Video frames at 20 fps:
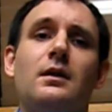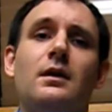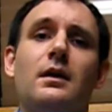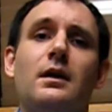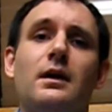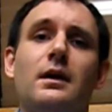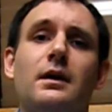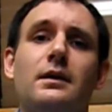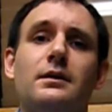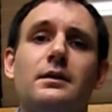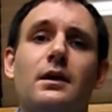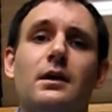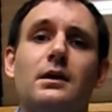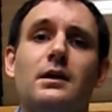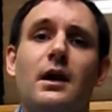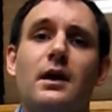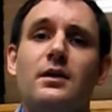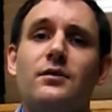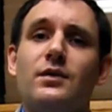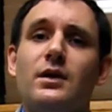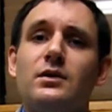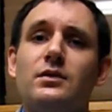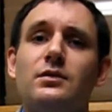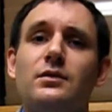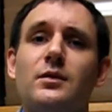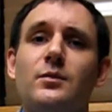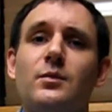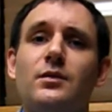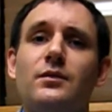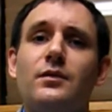And uh, God eventually
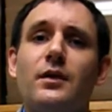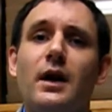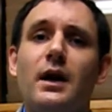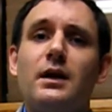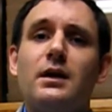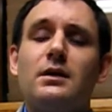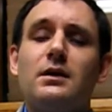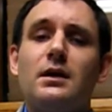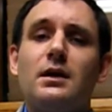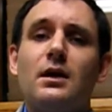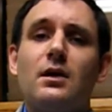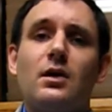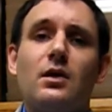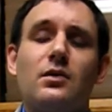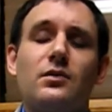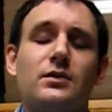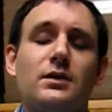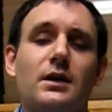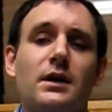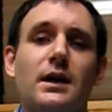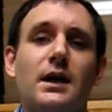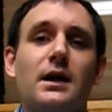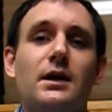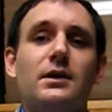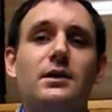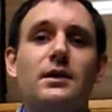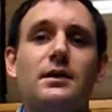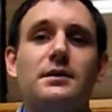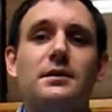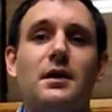provided to get our own land
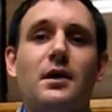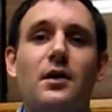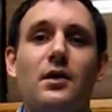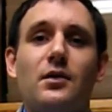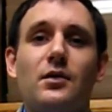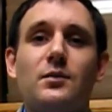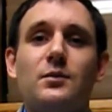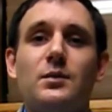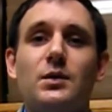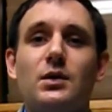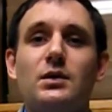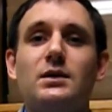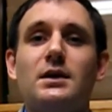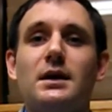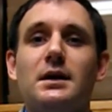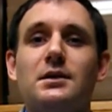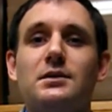and our own building.